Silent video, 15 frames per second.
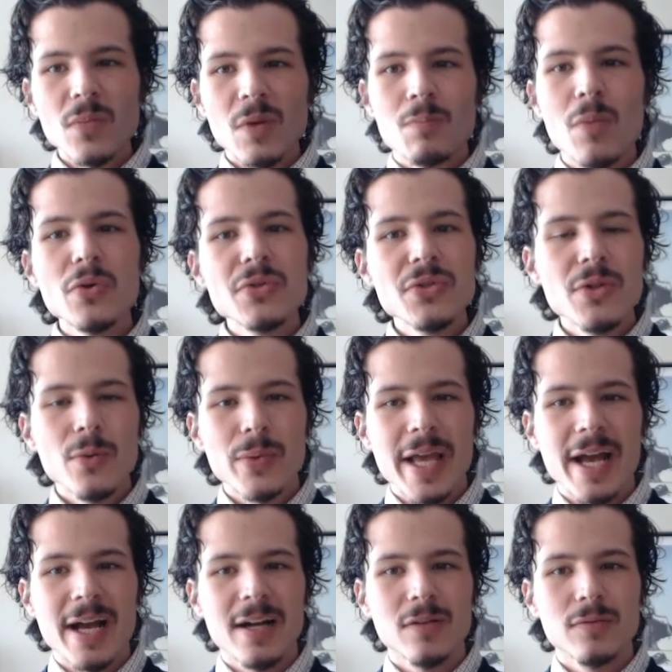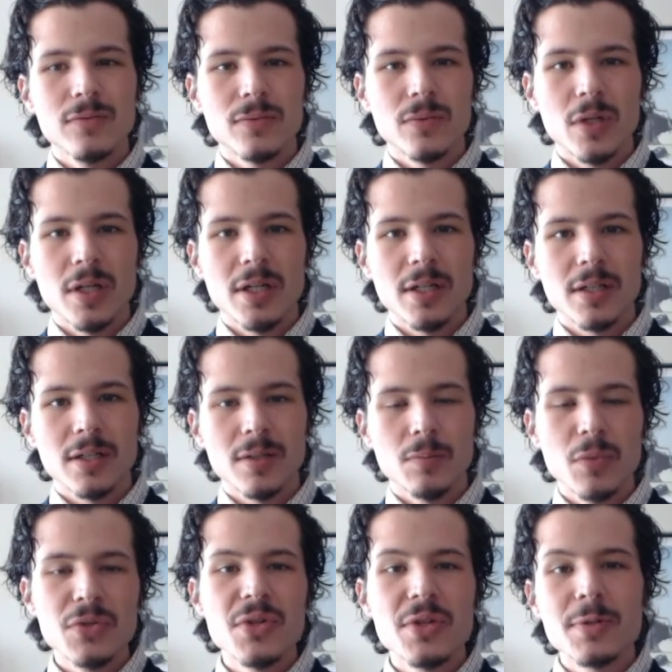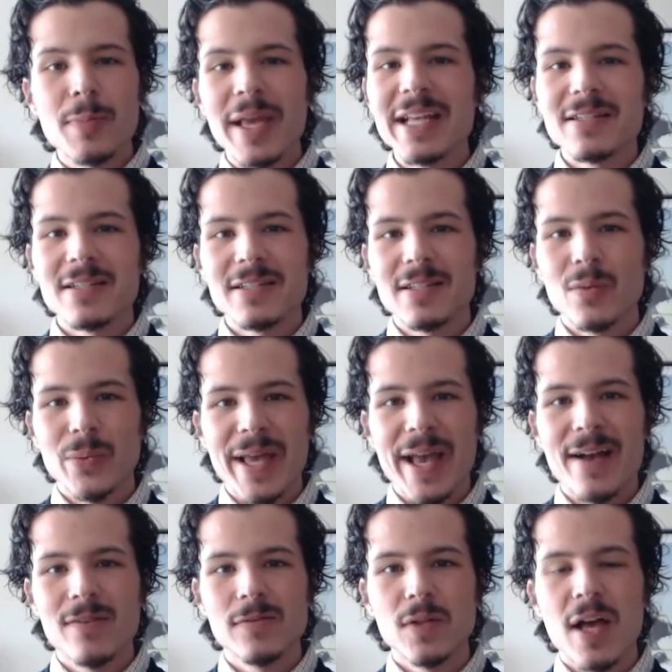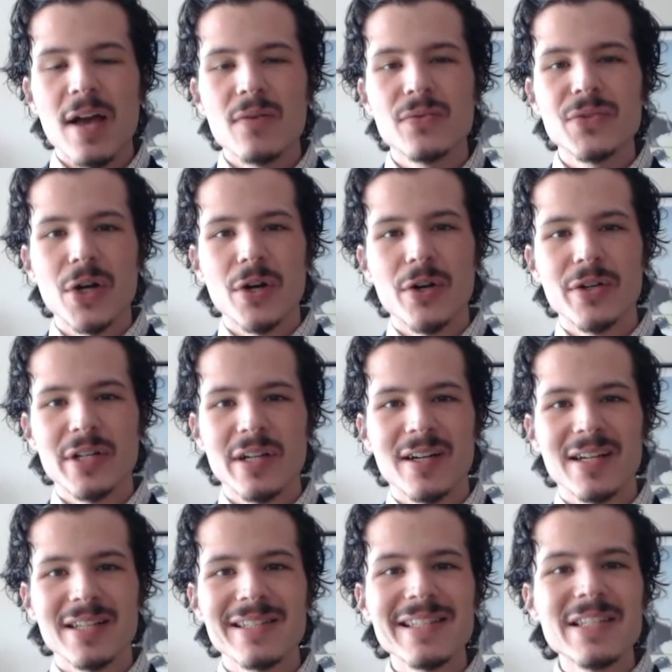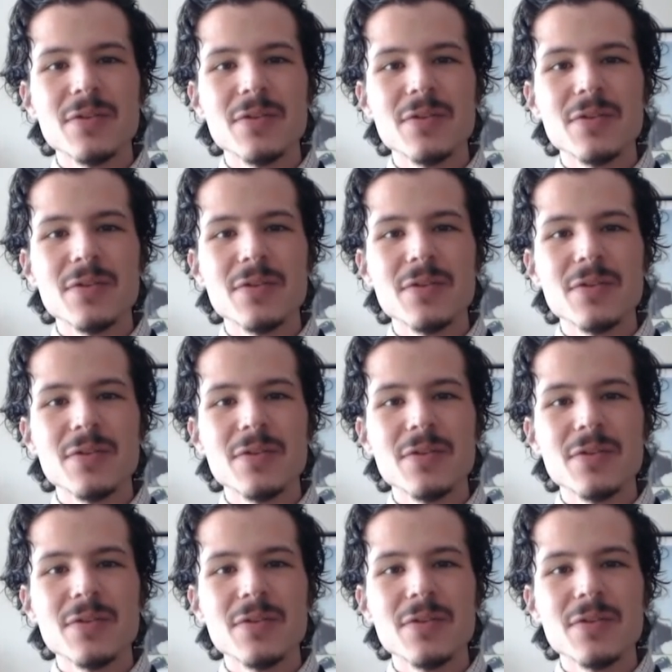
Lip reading: Most of these paintings that we have left are not